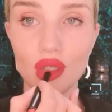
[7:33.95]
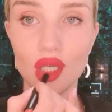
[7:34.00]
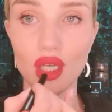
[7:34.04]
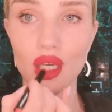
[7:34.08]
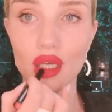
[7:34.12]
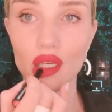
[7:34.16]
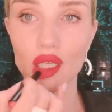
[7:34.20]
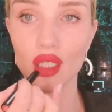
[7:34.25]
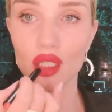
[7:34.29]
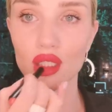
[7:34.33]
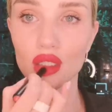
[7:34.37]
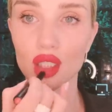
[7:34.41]

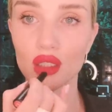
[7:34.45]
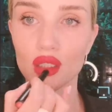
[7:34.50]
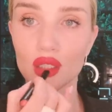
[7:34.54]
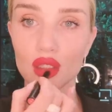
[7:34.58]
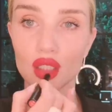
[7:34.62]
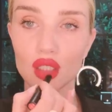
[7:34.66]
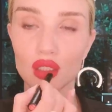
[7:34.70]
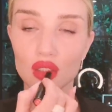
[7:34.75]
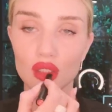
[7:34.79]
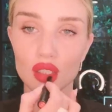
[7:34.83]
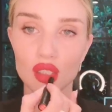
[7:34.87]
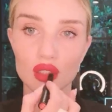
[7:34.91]
Okay,
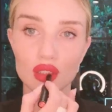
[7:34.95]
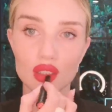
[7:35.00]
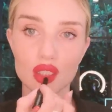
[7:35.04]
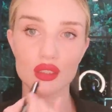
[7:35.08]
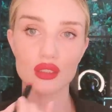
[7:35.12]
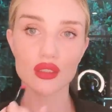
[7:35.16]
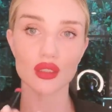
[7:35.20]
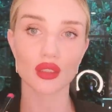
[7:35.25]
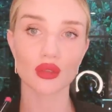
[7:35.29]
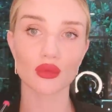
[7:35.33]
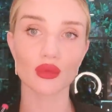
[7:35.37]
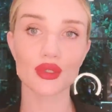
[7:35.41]

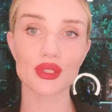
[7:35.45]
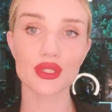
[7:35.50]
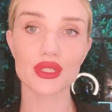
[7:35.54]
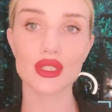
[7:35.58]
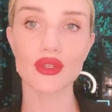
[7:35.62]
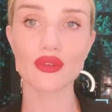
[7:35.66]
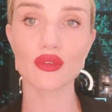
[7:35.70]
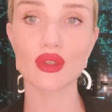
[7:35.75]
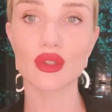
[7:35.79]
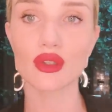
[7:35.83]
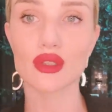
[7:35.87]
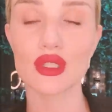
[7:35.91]
so
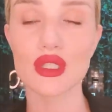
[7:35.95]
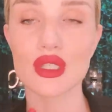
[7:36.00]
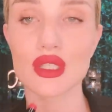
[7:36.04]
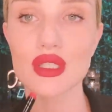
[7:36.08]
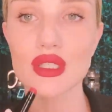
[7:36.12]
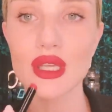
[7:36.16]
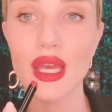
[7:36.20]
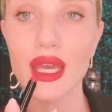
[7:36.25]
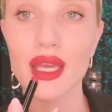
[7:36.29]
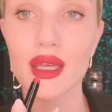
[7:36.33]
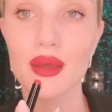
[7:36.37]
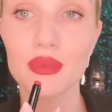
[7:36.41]
once I've got the
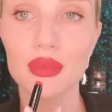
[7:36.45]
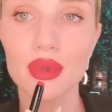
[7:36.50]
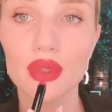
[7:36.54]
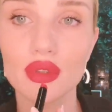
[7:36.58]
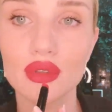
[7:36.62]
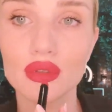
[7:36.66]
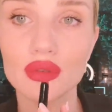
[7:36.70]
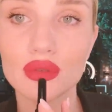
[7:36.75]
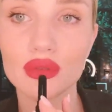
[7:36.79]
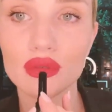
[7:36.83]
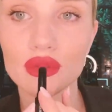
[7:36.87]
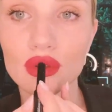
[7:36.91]
shape
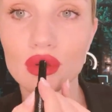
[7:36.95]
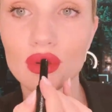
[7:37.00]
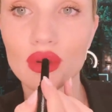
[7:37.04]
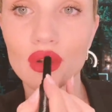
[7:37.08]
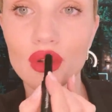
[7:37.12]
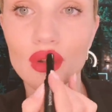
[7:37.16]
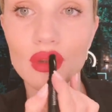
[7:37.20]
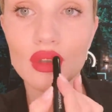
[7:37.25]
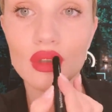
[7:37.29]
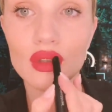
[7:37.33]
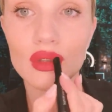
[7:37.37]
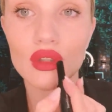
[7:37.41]

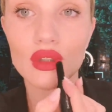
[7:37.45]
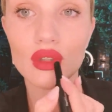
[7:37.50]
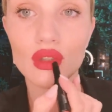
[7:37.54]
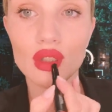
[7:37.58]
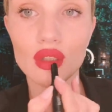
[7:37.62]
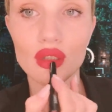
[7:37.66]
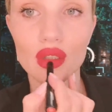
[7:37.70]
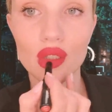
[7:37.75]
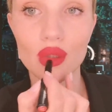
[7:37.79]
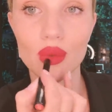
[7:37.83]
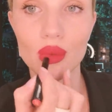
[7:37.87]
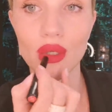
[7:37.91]

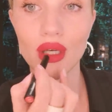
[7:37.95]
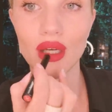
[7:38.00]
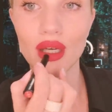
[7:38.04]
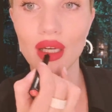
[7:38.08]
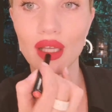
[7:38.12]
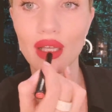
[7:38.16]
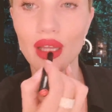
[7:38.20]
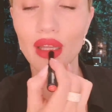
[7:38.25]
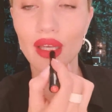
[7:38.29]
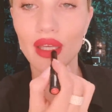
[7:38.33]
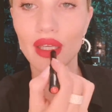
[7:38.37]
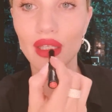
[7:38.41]
the way
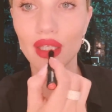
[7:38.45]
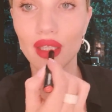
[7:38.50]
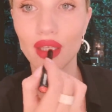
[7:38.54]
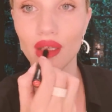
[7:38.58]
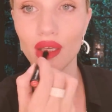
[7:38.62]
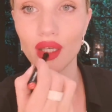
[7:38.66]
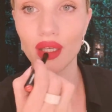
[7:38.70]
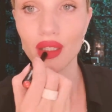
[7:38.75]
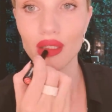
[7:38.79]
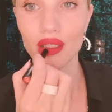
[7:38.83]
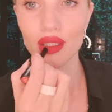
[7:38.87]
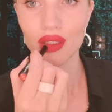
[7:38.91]
I
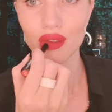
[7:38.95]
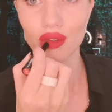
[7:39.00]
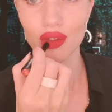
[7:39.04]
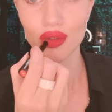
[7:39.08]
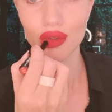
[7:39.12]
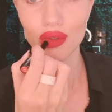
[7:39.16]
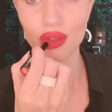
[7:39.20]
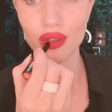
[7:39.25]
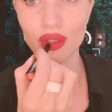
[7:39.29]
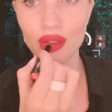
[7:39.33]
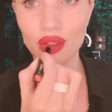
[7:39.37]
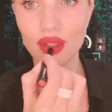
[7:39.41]
like it,
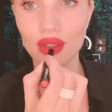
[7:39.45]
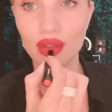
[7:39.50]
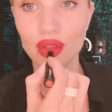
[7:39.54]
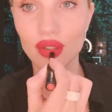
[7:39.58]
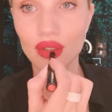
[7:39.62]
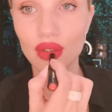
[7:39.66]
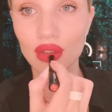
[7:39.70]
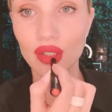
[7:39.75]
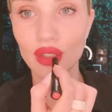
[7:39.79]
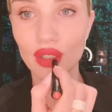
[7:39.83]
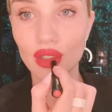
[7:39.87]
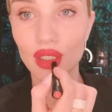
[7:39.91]
then
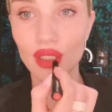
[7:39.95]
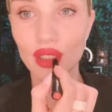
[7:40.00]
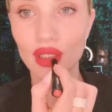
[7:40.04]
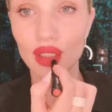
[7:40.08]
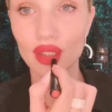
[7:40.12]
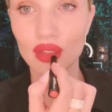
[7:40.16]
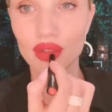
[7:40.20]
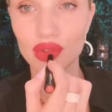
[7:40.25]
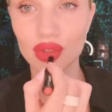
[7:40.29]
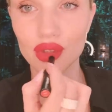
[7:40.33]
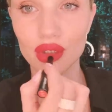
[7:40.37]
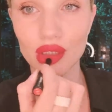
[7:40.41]
you can
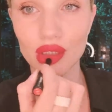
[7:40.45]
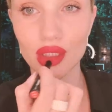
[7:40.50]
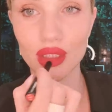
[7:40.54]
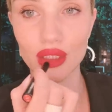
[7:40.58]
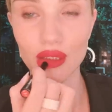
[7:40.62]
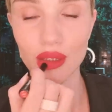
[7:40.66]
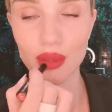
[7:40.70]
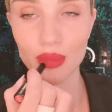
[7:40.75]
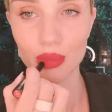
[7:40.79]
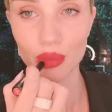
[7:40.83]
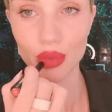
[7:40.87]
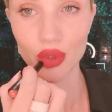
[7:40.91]
kind of
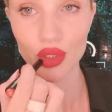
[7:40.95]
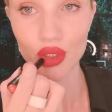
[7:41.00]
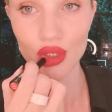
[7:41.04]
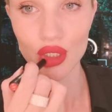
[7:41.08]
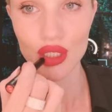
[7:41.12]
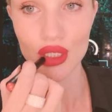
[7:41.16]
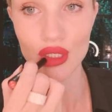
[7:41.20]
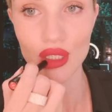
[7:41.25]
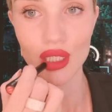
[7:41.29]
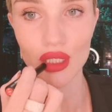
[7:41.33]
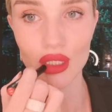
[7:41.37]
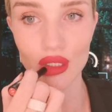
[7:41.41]
really
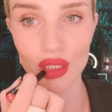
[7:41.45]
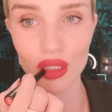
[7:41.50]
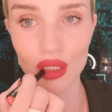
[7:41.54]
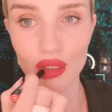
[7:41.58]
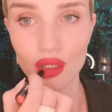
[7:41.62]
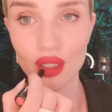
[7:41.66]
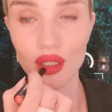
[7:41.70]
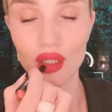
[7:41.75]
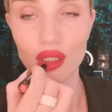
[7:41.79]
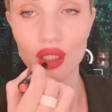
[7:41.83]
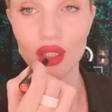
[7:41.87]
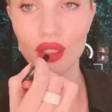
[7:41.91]
push
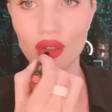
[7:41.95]
in